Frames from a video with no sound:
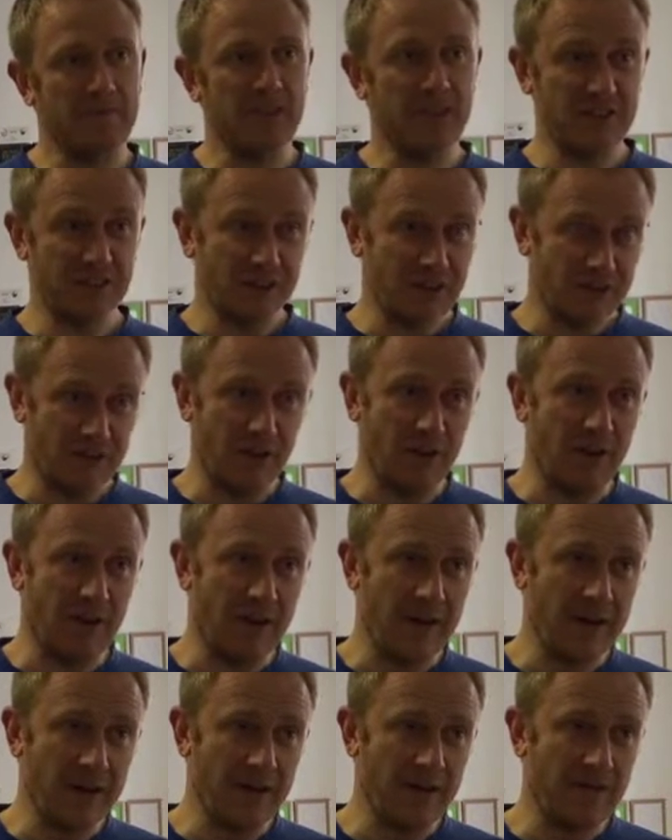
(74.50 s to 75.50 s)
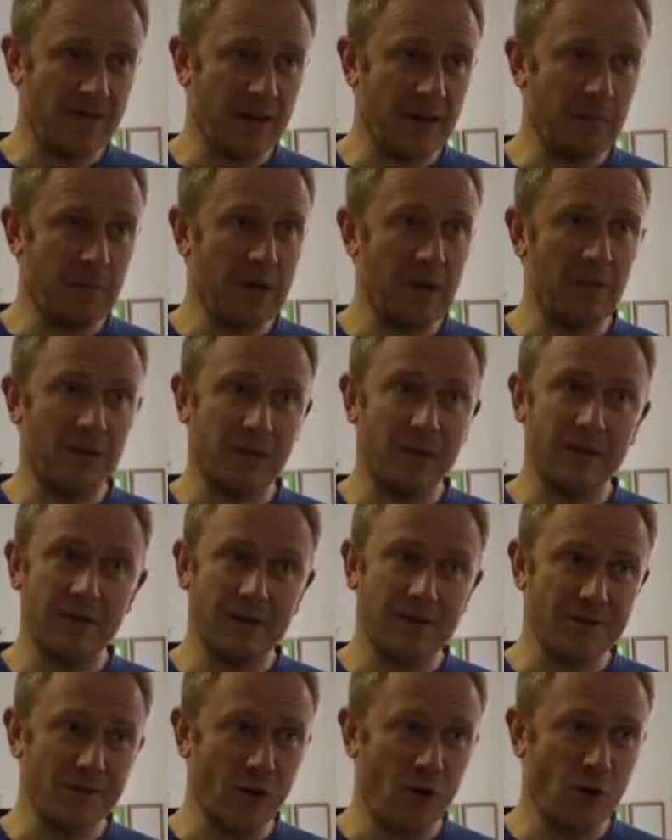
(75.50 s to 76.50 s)
Visit us online at
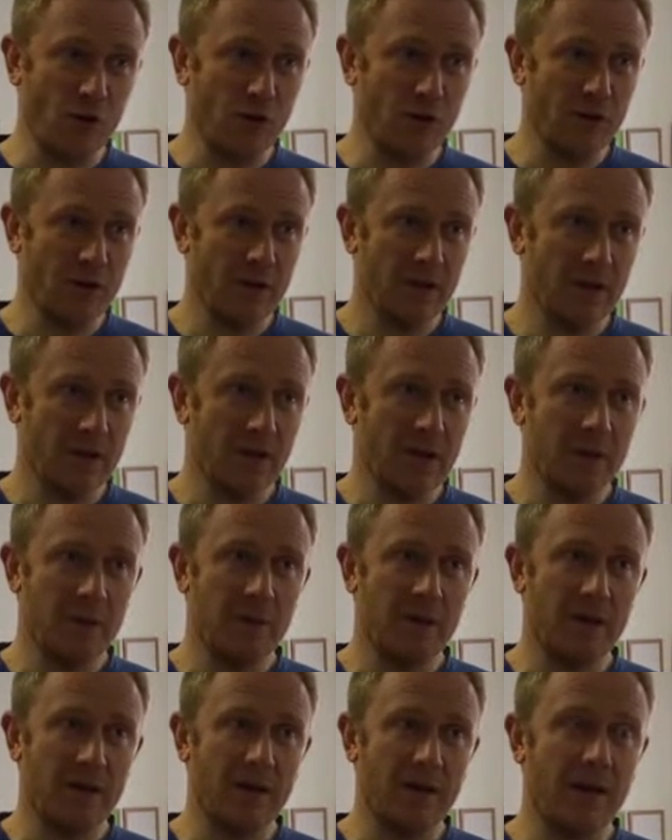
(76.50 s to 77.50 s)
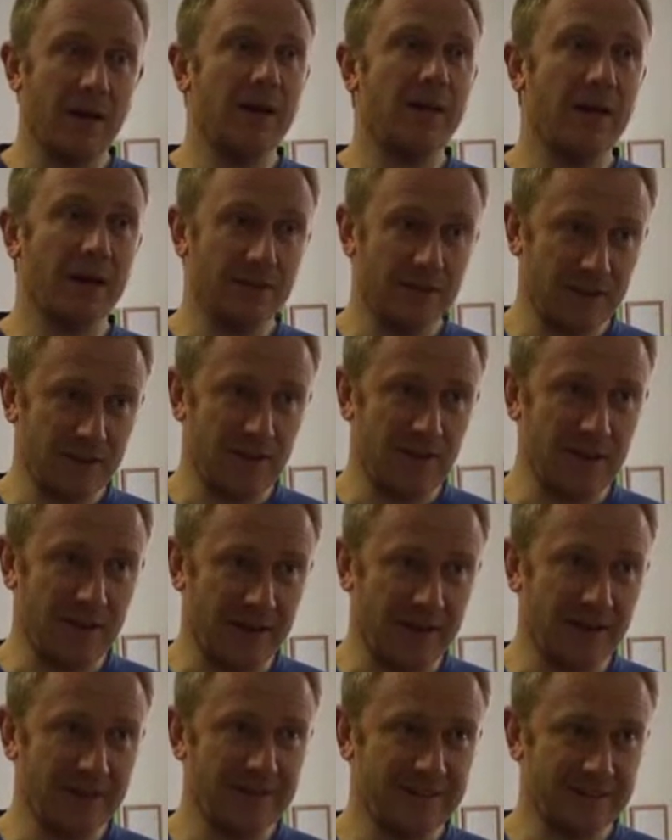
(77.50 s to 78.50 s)
fablablondon.org. But thanks for coming,
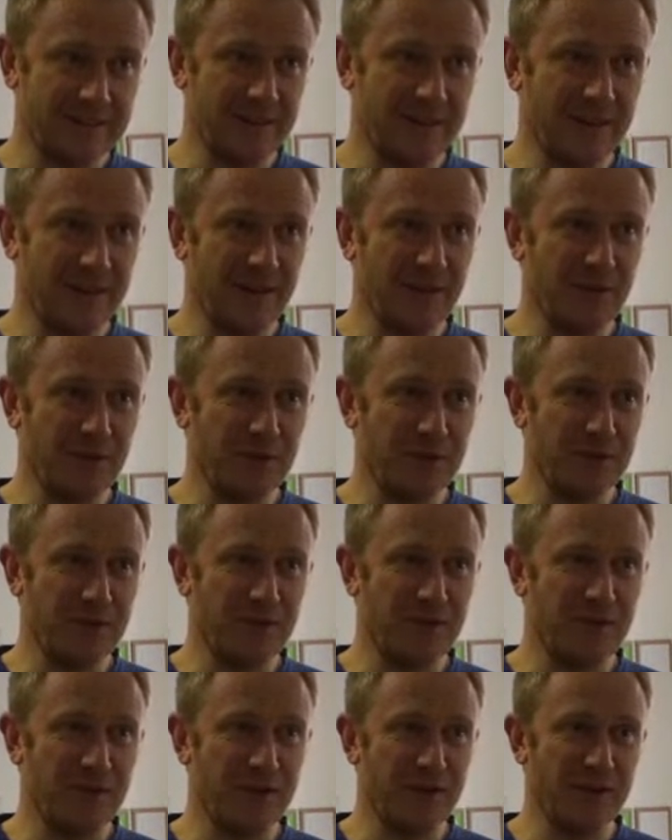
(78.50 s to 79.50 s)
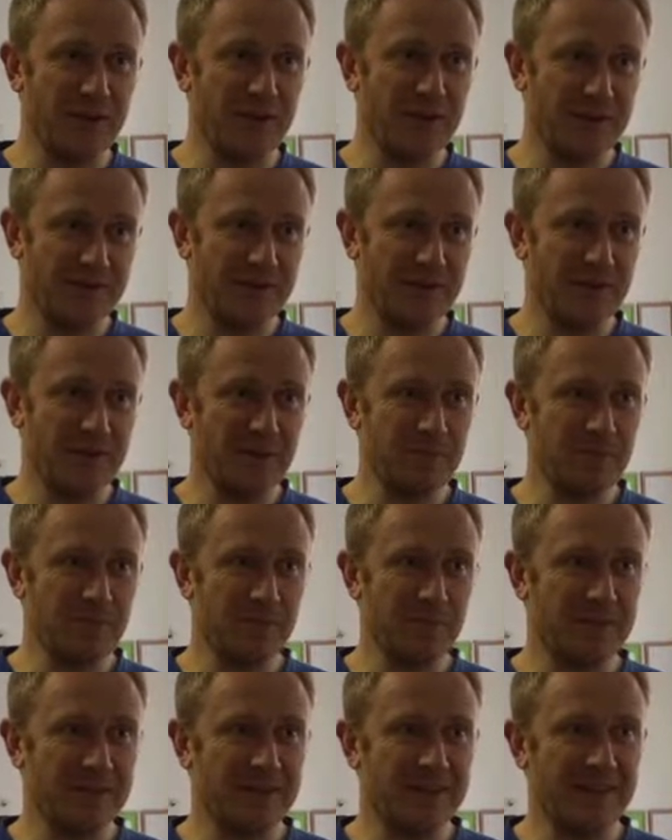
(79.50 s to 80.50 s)
guys, and hopefully see the video when you
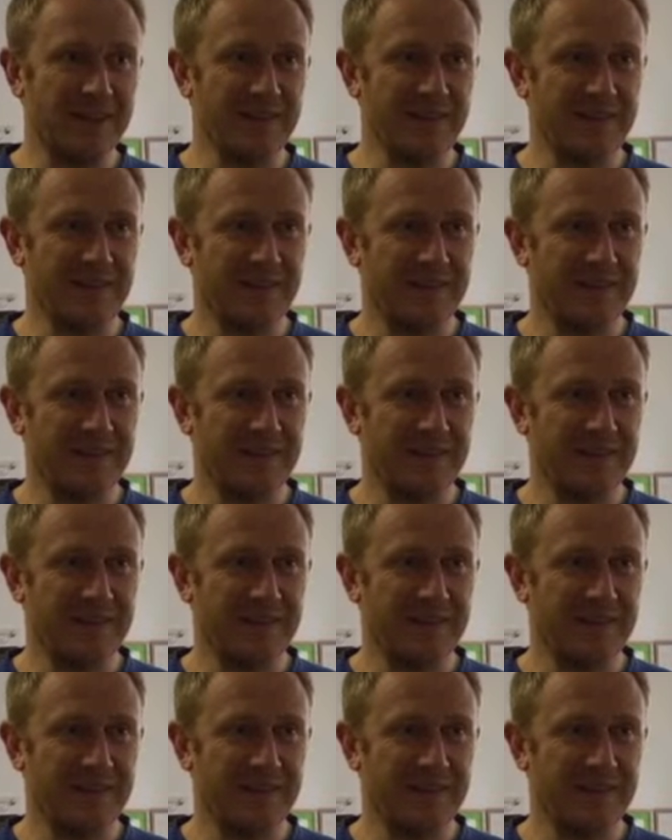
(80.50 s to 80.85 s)
publish it live.